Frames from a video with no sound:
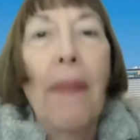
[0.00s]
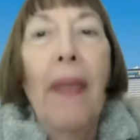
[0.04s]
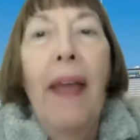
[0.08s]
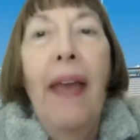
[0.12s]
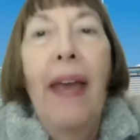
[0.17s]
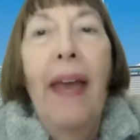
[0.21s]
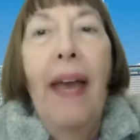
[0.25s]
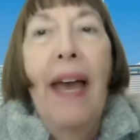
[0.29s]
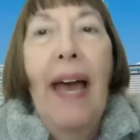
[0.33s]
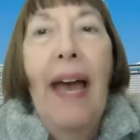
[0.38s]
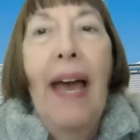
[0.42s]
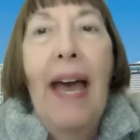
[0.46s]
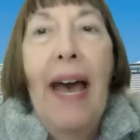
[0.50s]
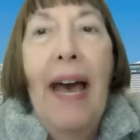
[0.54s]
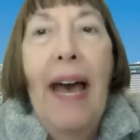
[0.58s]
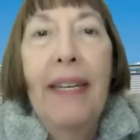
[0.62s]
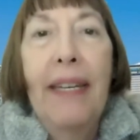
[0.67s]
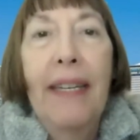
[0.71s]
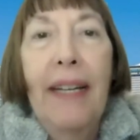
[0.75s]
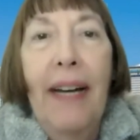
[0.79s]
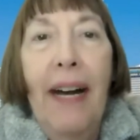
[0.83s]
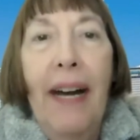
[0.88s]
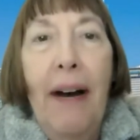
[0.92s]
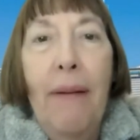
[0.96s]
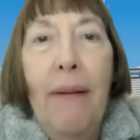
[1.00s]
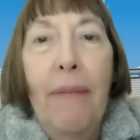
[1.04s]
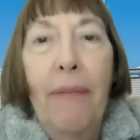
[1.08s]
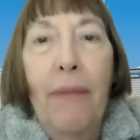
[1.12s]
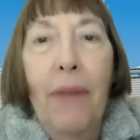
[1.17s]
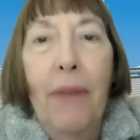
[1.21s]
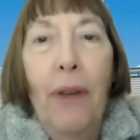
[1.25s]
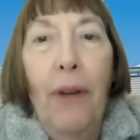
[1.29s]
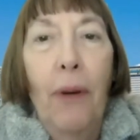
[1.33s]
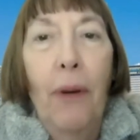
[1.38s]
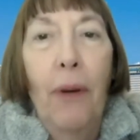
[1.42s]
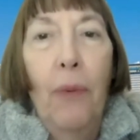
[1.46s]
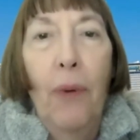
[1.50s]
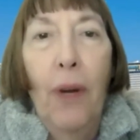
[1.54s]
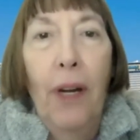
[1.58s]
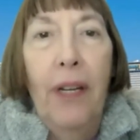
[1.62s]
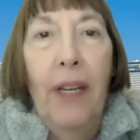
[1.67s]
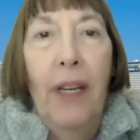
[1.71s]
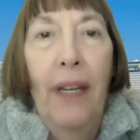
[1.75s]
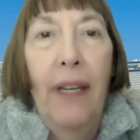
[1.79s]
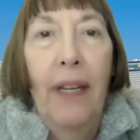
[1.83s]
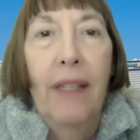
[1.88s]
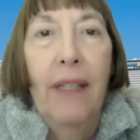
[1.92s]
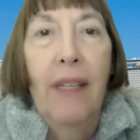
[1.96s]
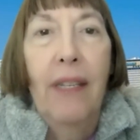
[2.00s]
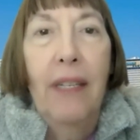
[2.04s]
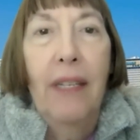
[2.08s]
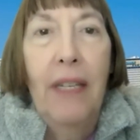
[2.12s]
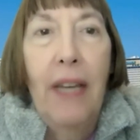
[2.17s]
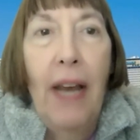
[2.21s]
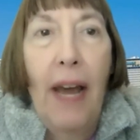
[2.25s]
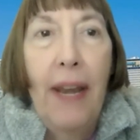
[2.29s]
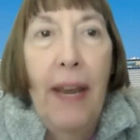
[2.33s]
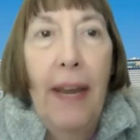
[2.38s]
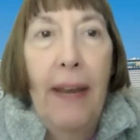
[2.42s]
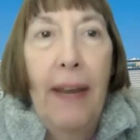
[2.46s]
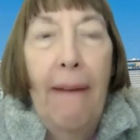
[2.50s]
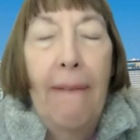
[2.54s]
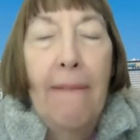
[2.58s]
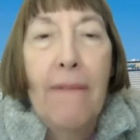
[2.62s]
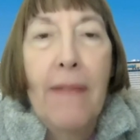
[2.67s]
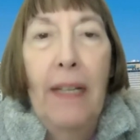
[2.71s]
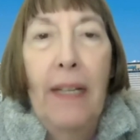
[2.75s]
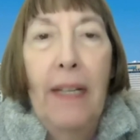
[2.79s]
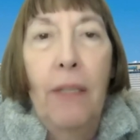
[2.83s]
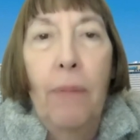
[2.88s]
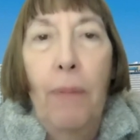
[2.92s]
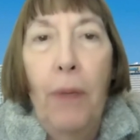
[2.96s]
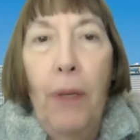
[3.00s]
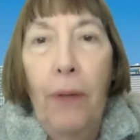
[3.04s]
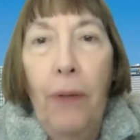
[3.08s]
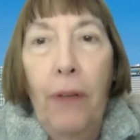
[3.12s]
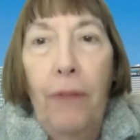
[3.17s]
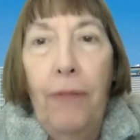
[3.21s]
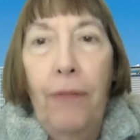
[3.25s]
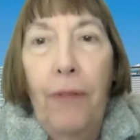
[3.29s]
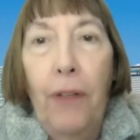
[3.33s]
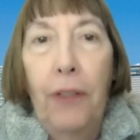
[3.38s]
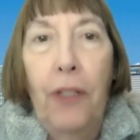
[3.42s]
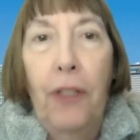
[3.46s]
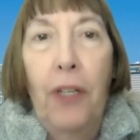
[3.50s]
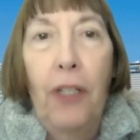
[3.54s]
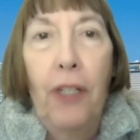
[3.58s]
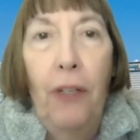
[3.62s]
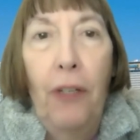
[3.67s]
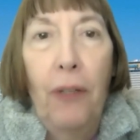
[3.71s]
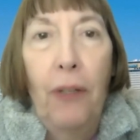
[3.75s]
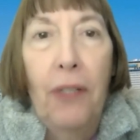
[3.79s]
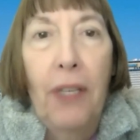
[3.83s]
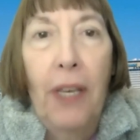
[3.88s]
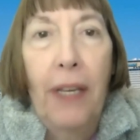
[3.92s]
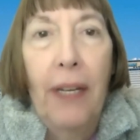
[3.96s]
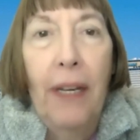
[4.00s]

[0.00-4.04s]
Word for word: And um, your work is stunning. It's beautiful to use it.